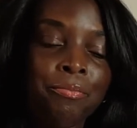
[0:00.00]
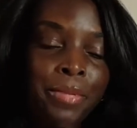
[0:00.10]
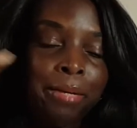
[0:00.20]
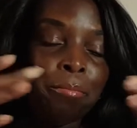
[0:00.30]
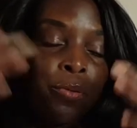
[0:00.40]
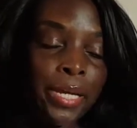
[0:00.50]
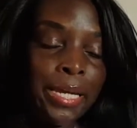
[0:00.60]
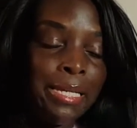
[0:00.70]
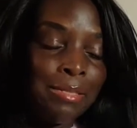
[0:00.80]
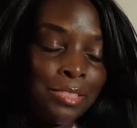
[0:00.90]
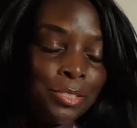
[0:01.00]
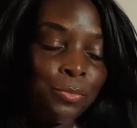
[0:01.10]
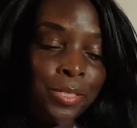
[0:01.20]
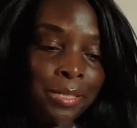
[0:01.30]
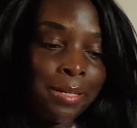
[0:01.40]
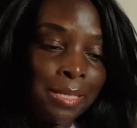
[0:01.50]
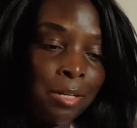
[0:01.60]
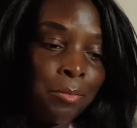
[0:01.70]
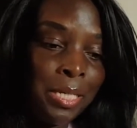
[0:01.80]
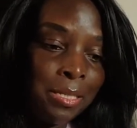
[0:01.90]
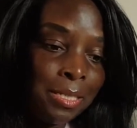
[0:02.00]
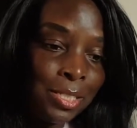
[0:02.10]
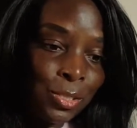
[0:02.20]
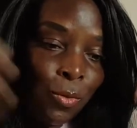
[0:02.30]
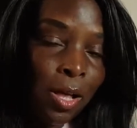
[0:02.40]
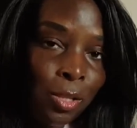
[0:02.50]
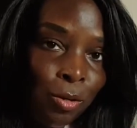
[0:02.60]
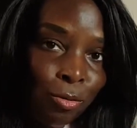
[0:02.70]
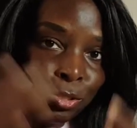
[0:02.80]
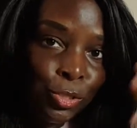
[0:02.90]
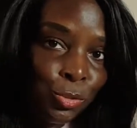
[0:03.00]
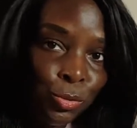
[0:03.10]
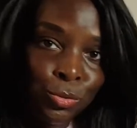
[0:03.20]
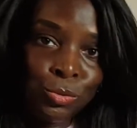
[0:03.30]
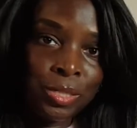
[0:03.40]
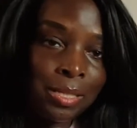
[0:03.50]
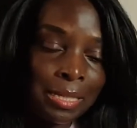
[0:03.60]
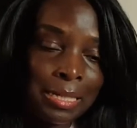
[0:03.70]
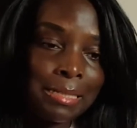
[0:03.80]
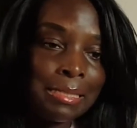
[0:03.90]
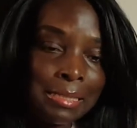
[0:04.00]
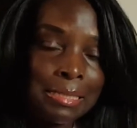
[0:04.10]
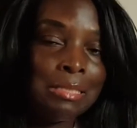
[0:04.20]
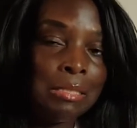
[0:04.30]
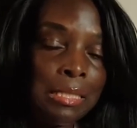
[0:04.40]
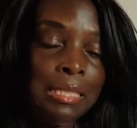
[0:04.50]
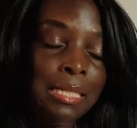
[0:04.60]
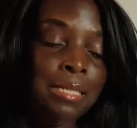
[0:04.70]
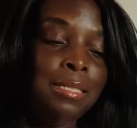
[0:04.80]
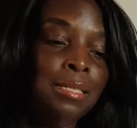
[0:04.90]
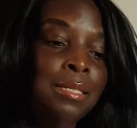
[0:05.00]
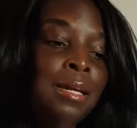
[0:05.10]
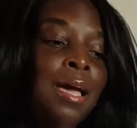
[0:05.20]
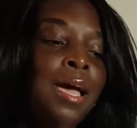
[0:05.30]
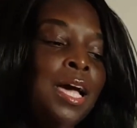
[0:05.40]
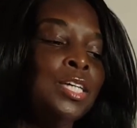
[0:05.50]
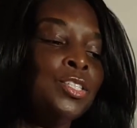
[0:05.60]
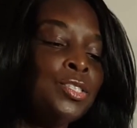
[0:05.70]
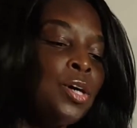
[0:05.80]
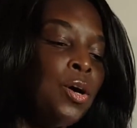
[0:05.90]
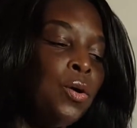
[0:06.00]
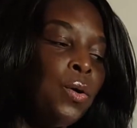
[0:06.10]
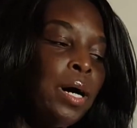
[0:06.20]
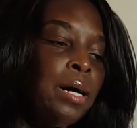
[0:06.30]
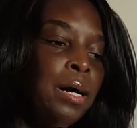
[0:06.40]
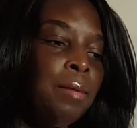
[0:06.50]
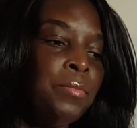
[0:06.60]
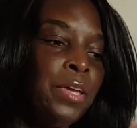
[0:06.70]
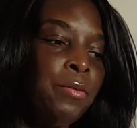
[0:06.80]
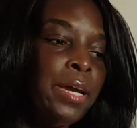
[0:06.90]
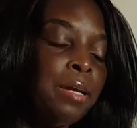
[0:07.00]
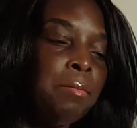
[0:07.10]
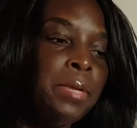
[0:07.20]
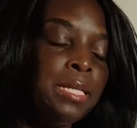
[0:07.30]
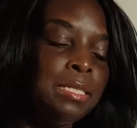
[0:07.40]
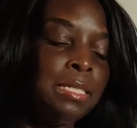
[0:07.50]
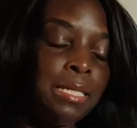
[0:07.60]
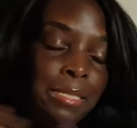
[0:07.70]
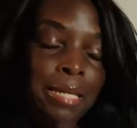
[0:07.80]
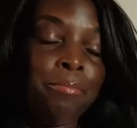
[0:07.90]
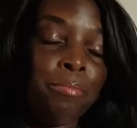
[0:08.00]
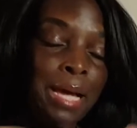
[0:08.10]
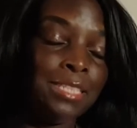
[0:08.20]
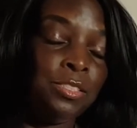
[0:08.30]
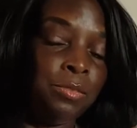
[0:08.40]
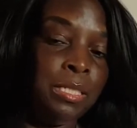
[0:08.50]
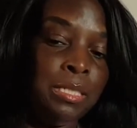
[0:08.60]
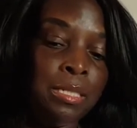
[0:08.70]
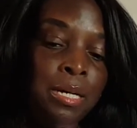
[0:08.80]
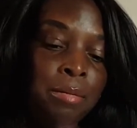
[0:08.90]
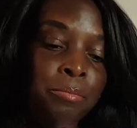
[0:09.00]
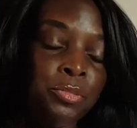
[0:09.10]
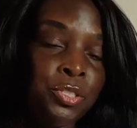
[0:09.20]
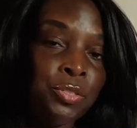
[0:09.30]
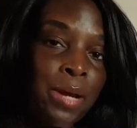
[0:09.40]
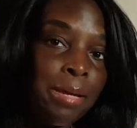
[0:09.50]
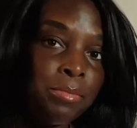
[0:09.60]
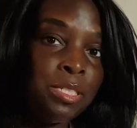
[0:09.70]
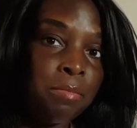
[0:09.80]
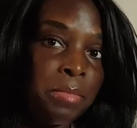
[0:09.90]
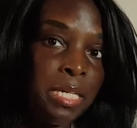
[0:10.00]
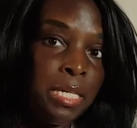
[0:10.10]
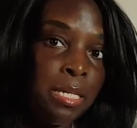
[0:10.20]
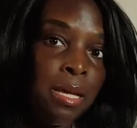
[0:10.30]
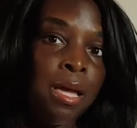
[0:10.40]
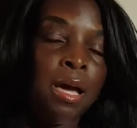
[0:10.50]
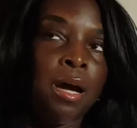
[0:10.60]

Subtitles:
my brain just would not allow me to swallow, chew, nothing. I just couldn't eat anything. So they recommended, they actually prescribed to me,